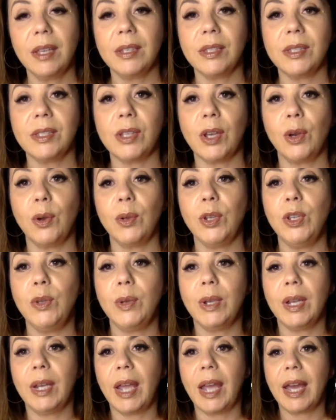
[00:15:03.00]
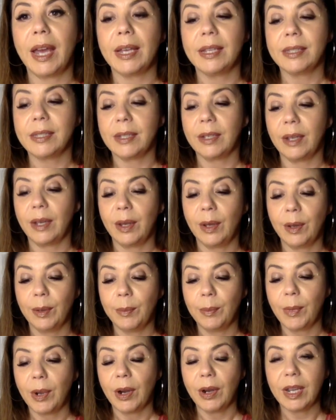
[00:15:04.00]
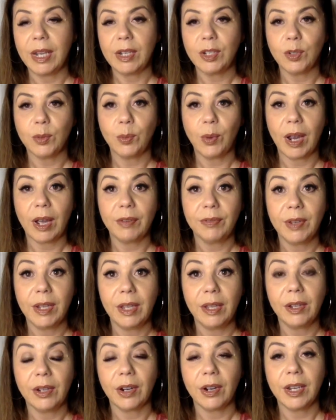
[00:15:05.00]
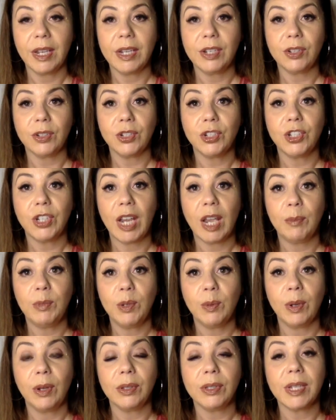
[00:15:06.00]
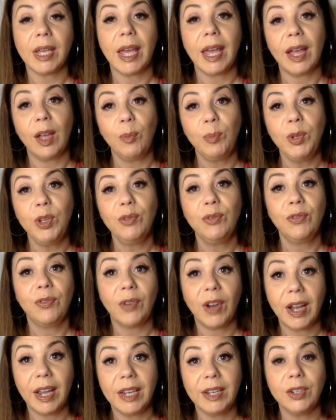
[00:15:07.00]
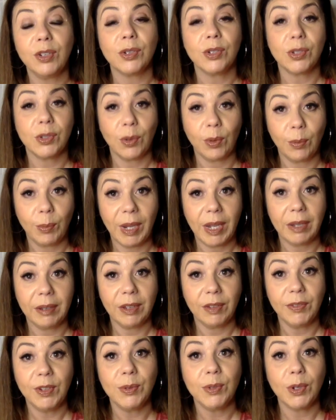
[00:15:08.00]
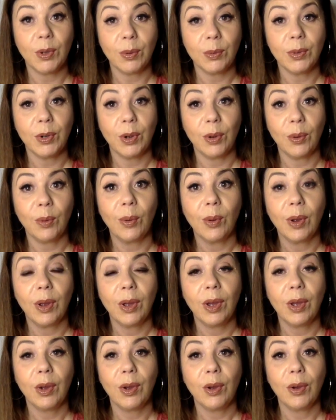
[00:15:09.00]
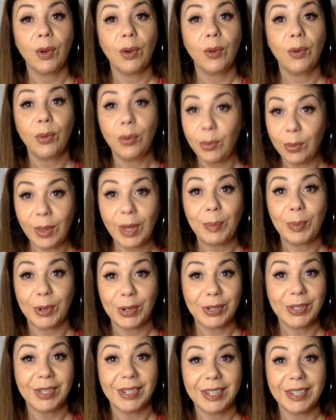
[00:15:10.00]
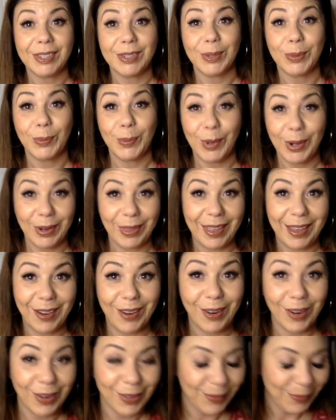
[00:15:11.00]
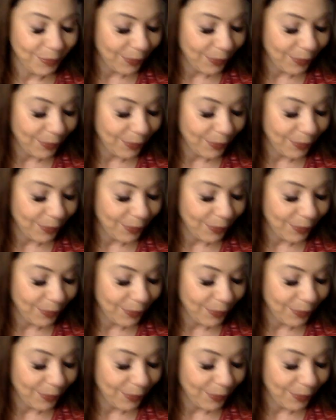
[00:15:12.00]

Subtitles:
So you can ask Archangel Raphael and Archangel Shamuel to help you find your soulmate if you don't know who that person is or where they are.